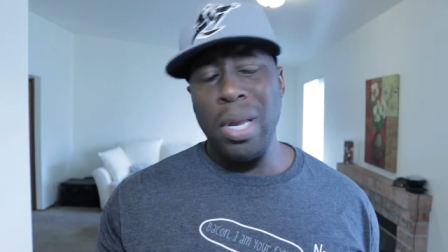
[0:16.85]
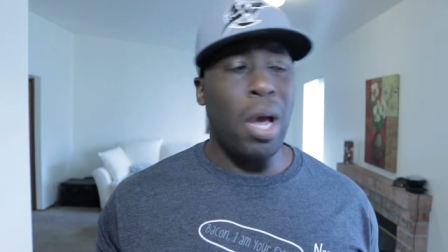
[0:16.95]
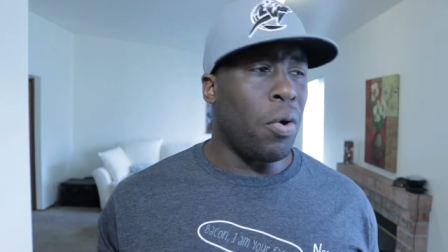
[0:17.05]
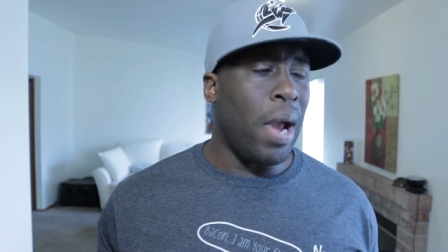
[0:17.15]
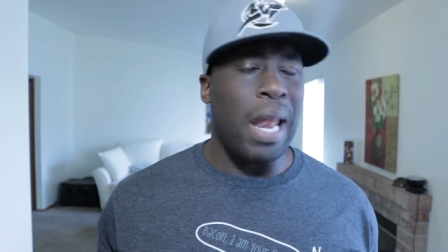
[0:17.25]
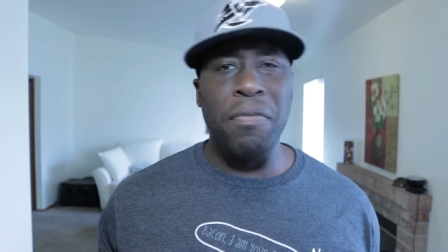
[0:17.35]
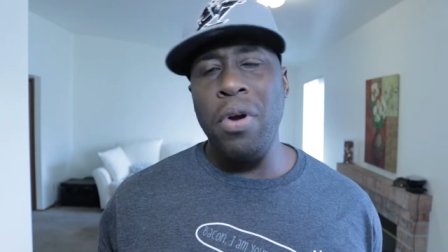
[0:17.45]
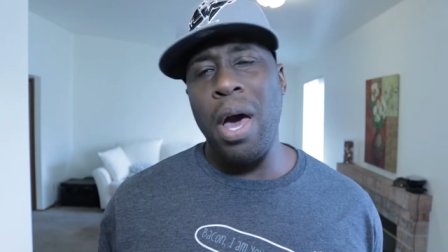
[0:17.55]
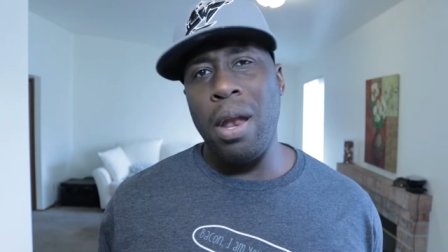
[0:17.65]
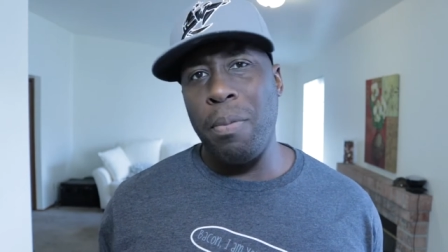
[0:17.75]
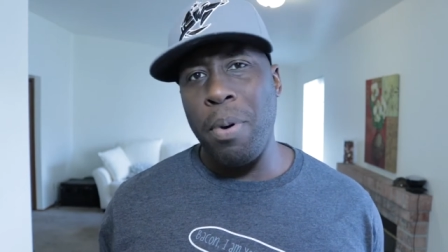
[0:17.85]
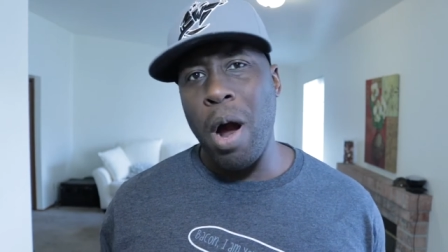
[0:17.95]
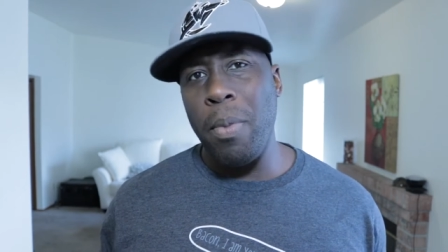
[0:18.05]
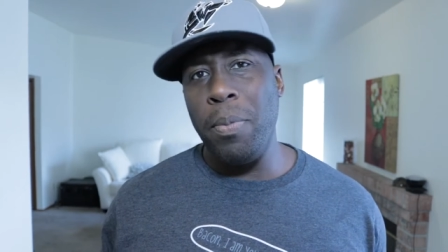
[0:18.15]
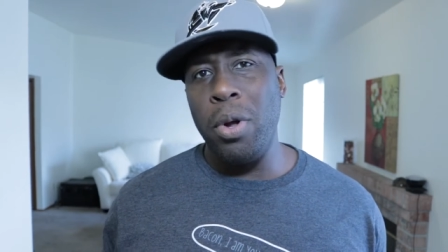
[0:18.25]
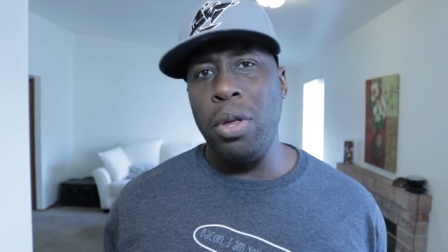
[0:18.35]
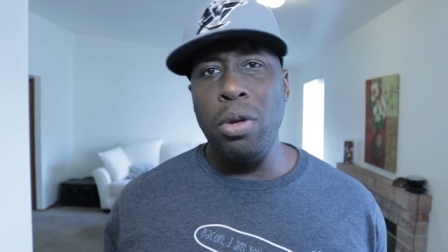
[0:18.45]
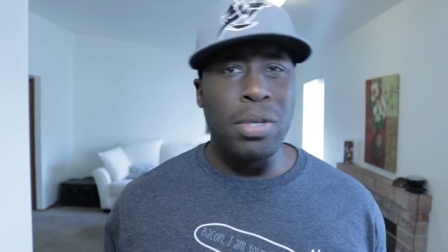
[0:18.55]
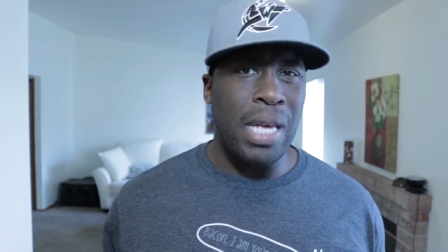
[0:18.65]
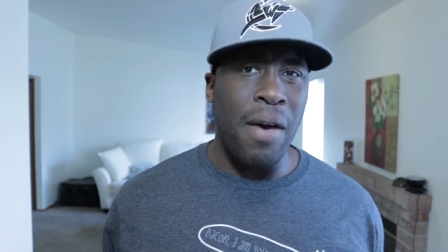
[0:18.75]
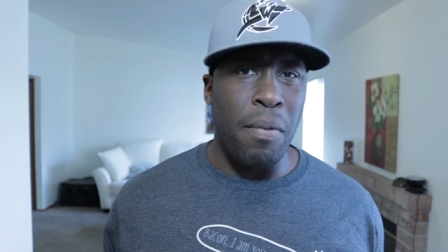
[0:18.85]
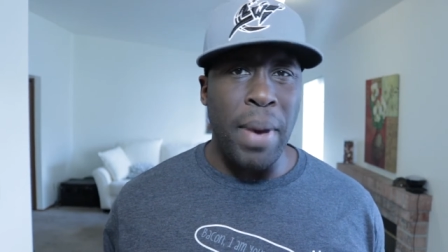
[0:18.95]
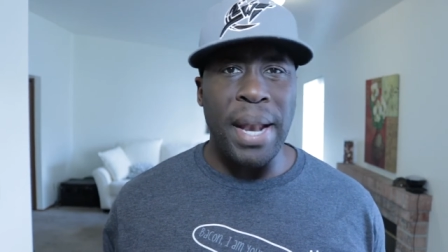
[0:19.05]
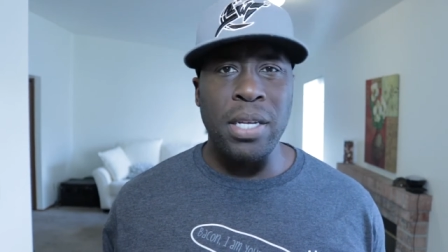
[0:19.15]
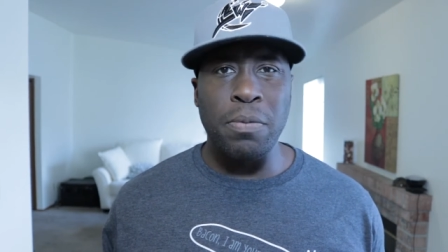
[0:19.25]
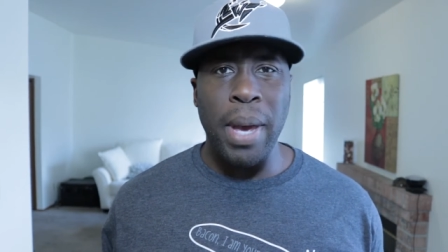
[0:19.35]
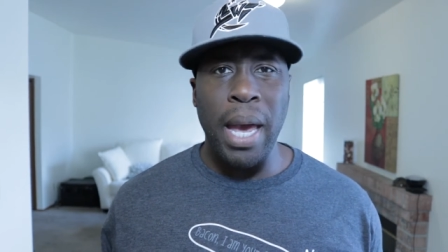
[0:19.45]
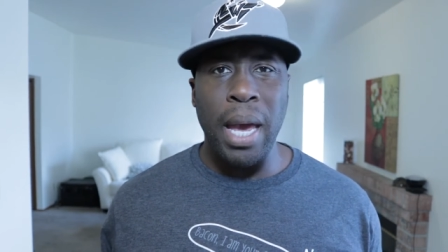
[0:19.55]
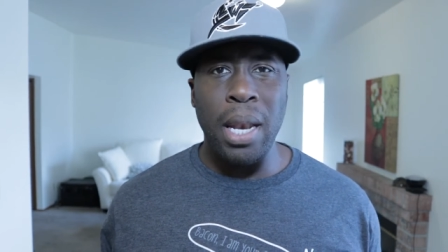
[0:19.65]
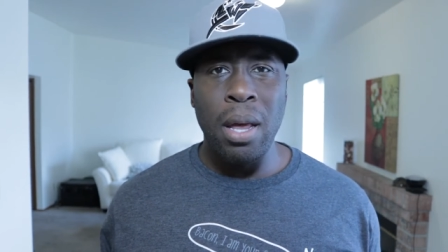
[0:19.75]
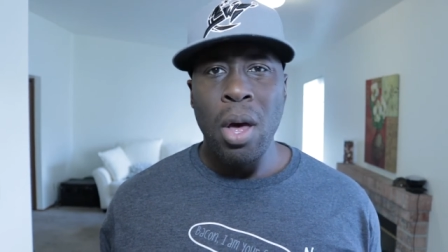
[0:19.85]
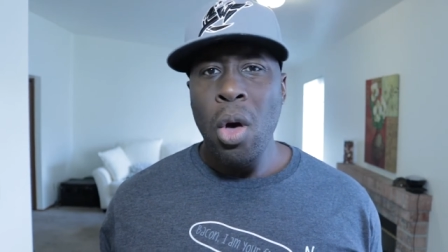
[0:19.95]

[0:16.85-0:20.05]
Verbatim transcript: Now, granted, if you got an apartment building, you usually have a maintenance man